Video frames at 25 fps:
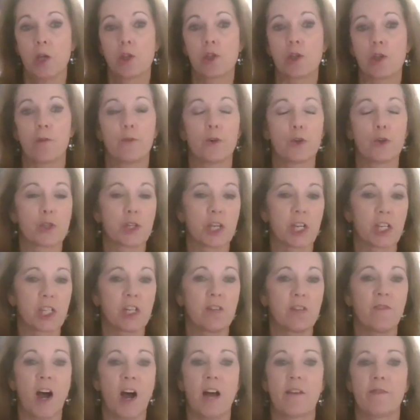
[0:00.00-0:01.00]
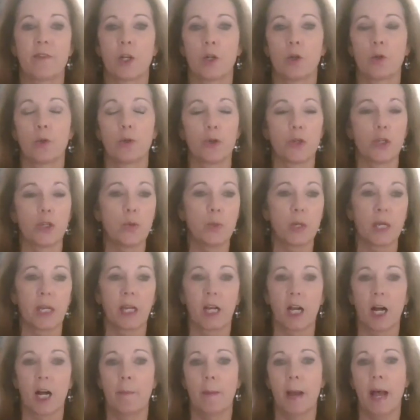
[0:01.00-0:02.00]
So if you're 65 and older, you
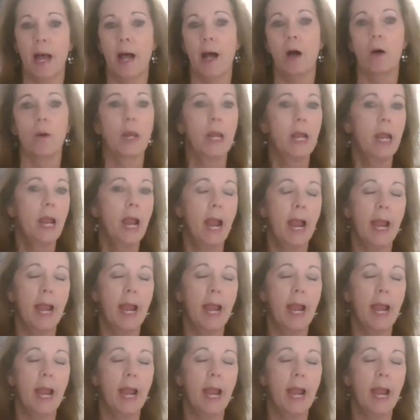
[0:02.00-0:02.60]
can come out